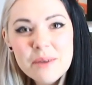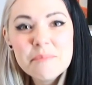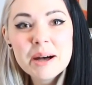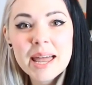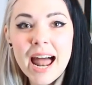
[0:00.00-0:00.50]

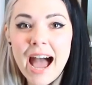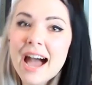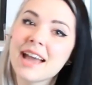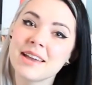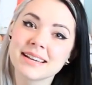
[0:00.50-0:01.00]
but
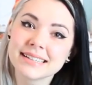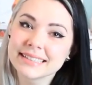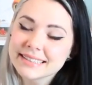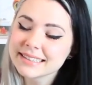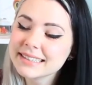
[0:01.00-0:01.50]
I
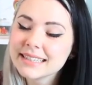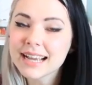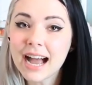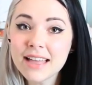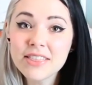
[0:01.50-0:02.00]

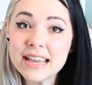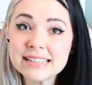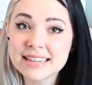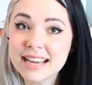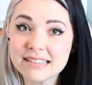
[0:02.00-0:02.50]

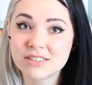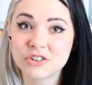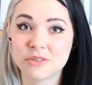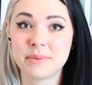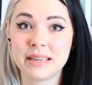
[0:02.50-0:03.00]
like
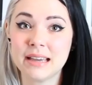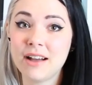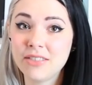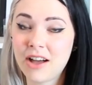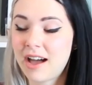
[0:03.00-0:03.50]
taxidermy
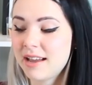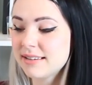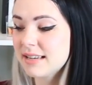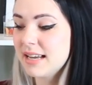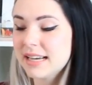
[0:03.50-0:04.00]
a
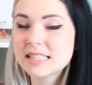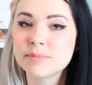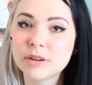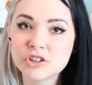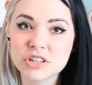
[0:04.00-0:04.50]
lot,
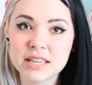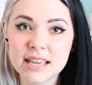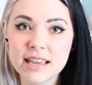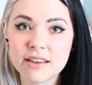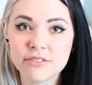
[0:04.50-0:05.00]

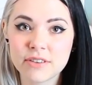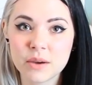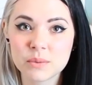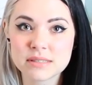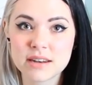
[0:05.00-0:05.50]
especially if
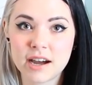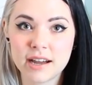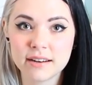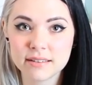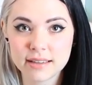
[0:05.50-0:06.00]
it was
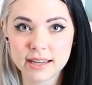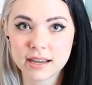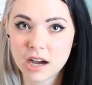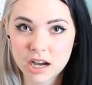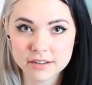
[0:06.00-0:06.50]
not
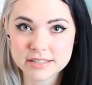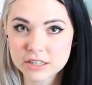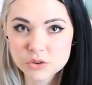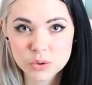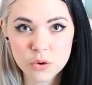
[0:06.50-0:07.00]
like a
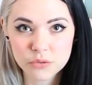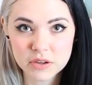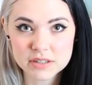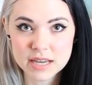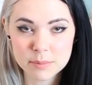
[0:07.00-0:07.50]
hunting
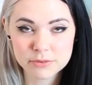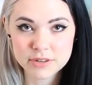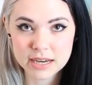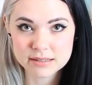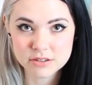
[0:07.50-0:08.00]
trophy type of
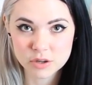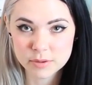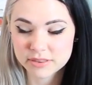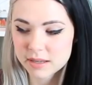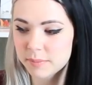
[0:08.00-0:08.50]

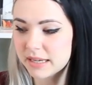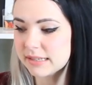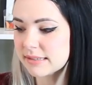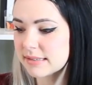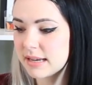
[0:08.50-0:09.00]
taxidermy thing,
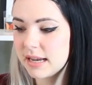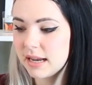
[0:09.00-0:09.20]
because